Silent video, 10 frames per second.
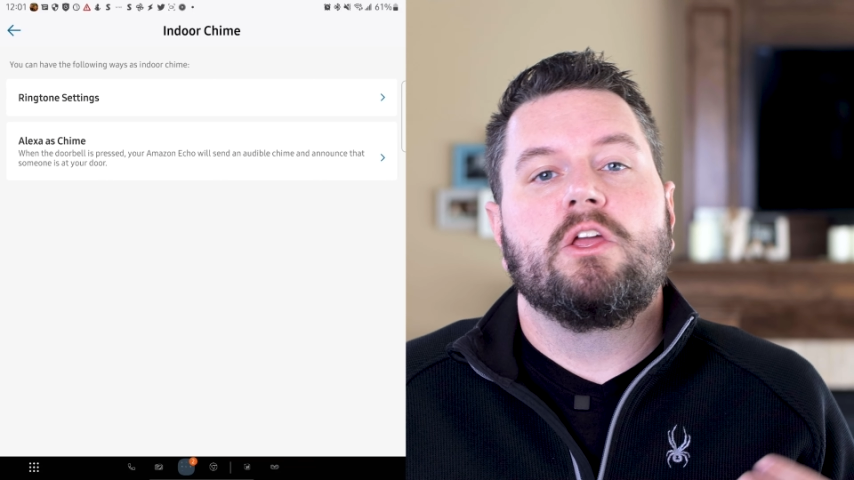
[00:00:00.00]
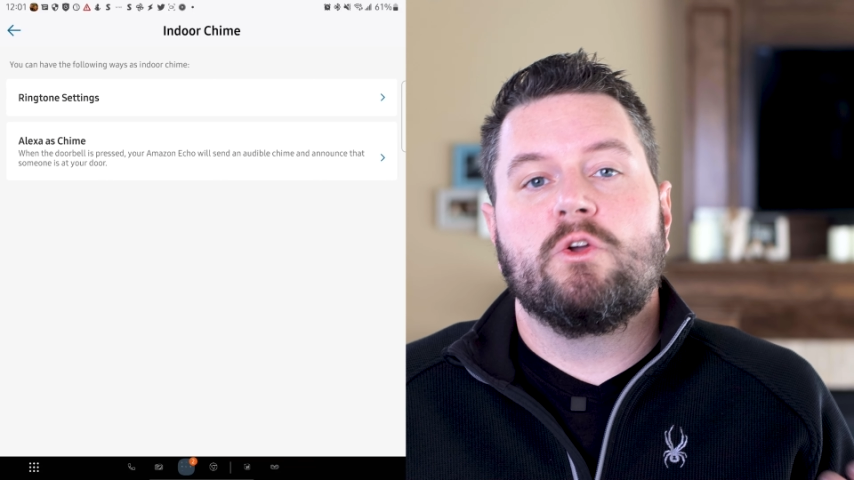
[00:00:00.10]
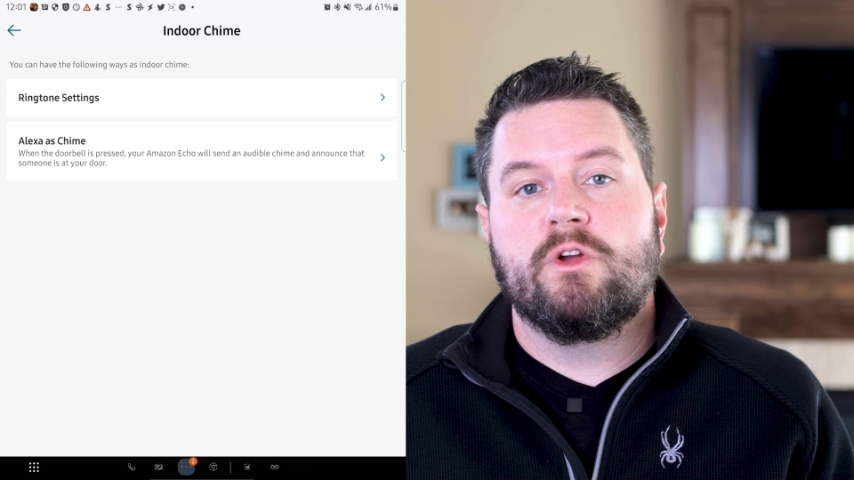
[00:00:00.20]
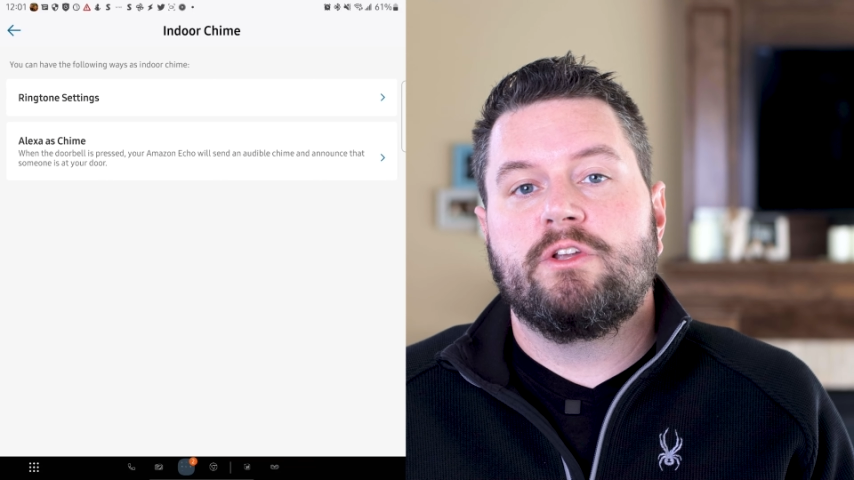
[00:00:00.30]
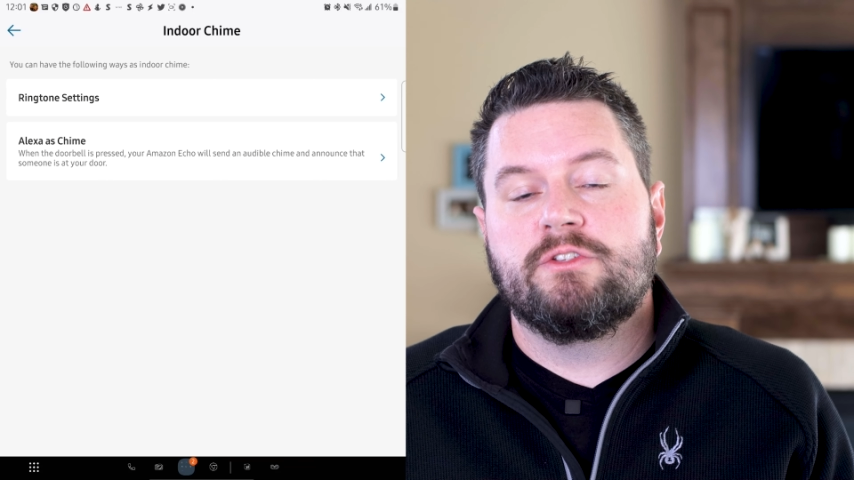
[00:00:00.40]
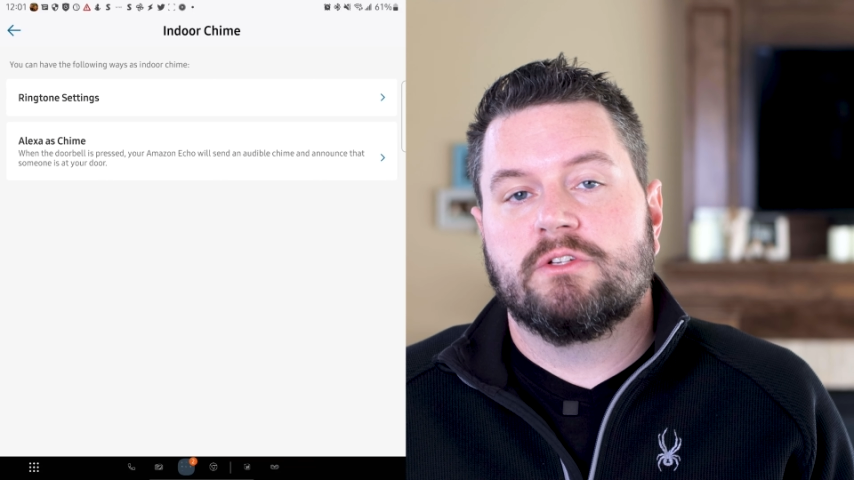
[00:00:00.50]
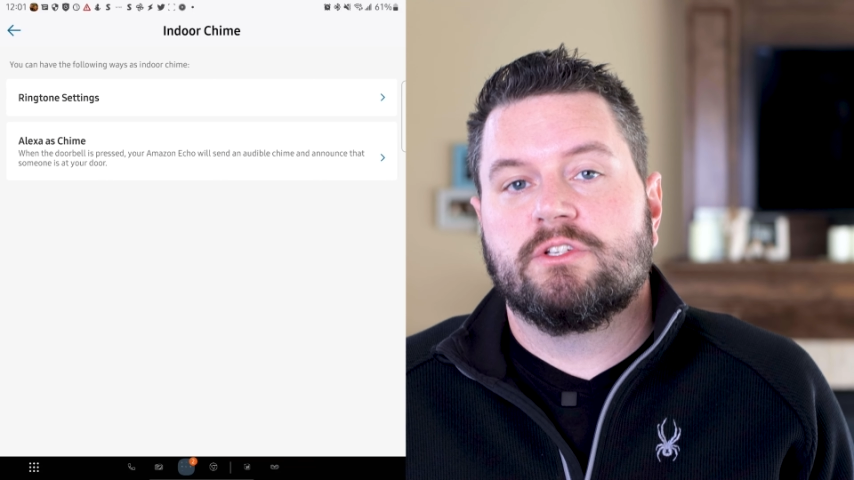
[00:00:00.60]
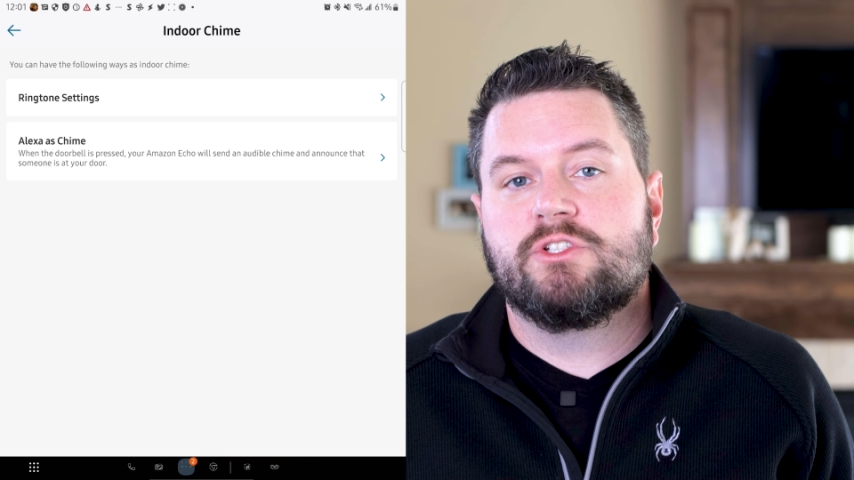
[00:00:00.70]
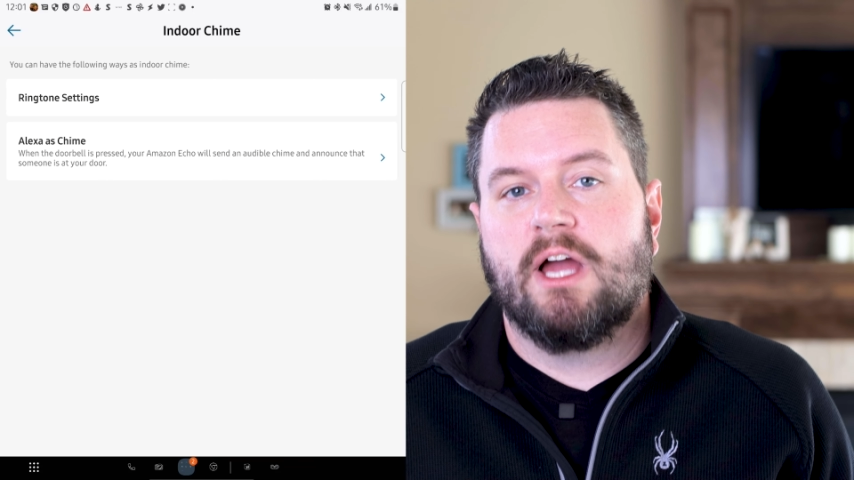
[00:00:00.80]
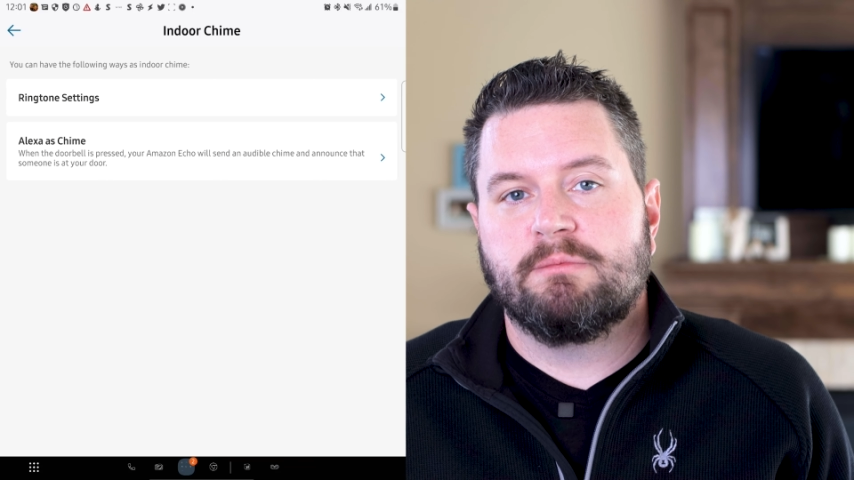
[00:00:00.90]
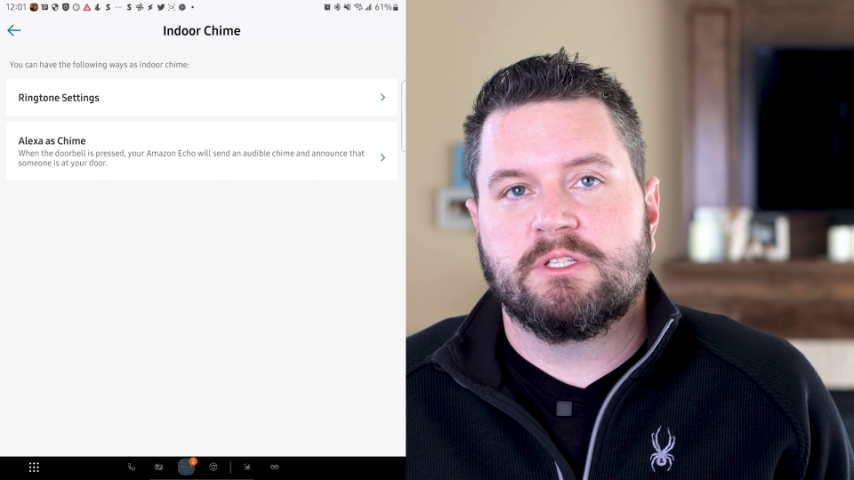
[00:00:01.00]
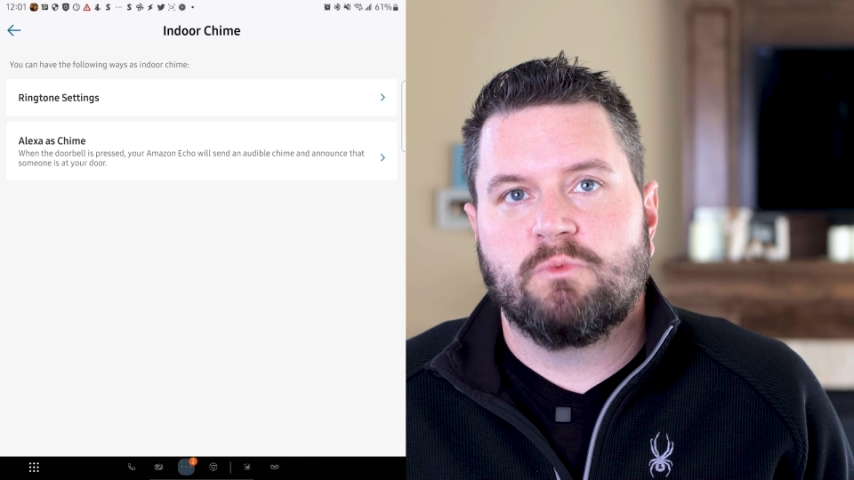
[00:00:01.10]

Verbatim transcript: you could use those as chimes as